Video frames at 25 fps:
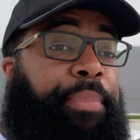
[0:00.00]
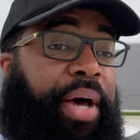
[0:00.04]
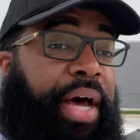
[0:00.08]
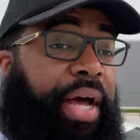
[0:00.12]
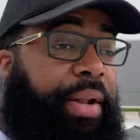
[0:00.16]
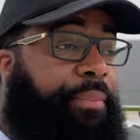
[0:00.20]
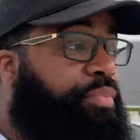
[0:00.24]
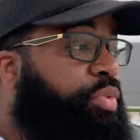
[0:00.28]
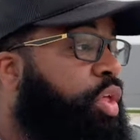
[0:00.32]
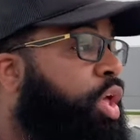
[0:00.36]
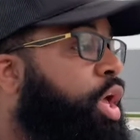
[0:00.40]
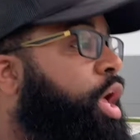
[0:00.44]

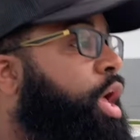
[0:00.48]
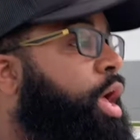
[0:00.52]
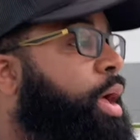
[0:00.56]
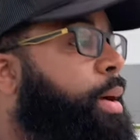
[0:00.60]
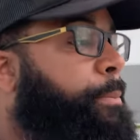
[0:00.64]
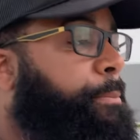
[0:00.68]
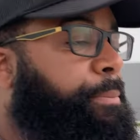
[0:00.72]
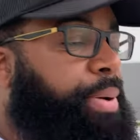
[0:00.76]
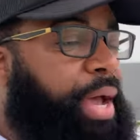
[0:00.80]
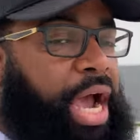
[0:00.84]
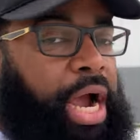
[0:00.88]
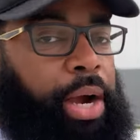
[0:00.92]
But
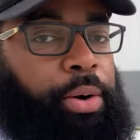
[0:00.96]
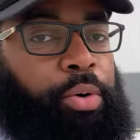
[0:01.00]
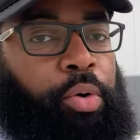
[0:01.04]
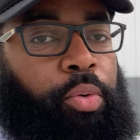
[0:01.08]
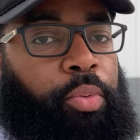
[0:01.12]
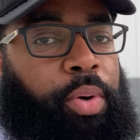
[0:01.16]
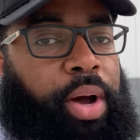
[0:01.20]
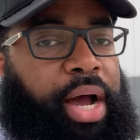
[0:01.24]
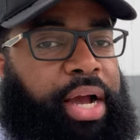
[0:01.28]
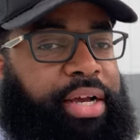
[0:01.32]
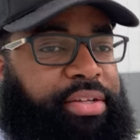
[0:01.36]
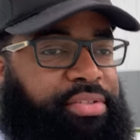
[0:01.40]
power
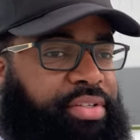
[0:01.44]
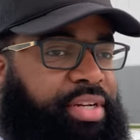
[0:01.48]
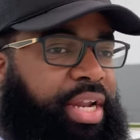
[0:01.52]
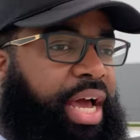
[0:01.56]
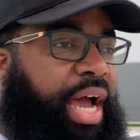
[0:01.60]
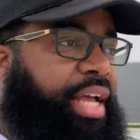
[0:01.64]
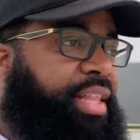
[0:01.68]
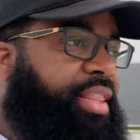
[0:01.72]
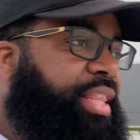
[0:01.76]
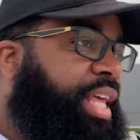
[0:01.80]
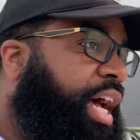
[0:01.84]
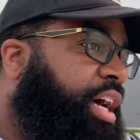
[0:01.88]
wise,
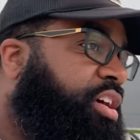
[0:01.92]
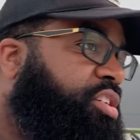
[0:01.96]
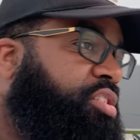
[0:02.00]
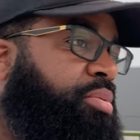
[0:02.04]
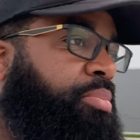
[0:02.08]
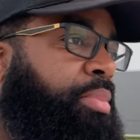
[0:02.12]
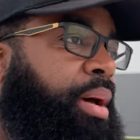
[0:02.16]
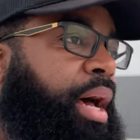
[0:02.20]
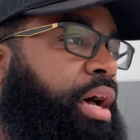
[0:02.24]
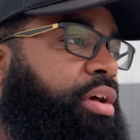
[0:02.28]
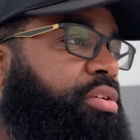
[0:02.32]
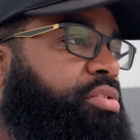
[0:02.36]

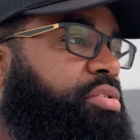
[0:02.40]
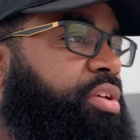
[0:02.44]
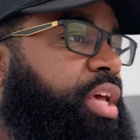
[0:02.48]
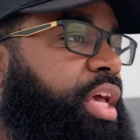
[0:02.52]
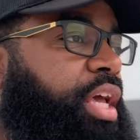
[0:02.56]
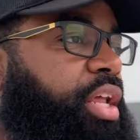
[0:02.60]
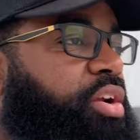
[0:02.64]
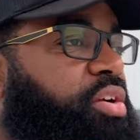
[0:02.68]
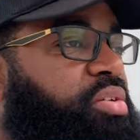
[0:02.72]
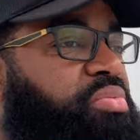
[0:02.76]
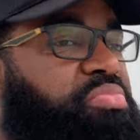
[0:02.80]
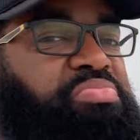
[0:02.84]
9,000 miles
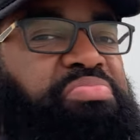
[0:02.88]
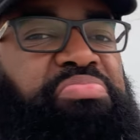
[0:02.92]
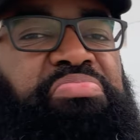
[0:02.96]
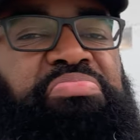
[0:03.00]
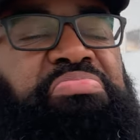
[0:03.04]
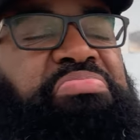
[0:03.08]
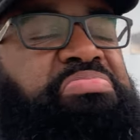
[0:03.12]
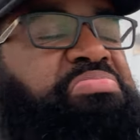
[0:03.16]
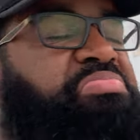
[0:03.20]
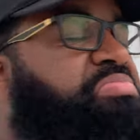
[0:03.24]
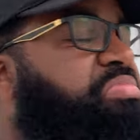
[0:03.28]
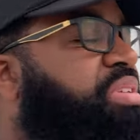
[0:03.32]
later,
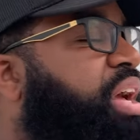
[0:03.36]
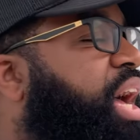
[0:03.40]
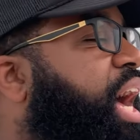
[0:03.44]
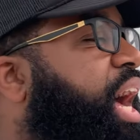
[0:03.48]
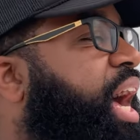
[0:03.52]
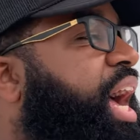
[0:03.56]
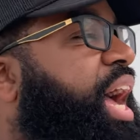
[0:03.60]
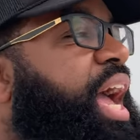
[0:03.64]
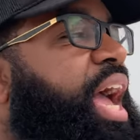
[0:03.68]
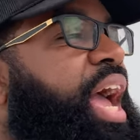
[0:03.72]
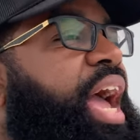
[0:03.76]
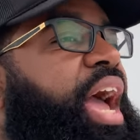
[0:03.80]

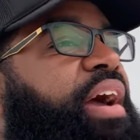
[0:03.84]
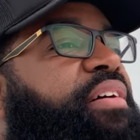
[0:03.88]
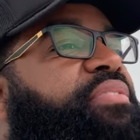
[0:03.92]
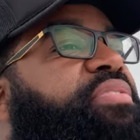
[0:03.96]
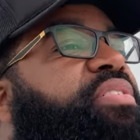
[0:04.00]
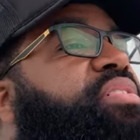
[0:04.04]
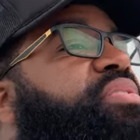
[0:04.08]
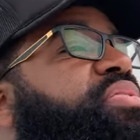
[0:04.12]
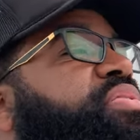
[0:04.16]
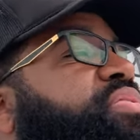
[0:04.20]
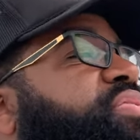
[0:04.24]
I haven't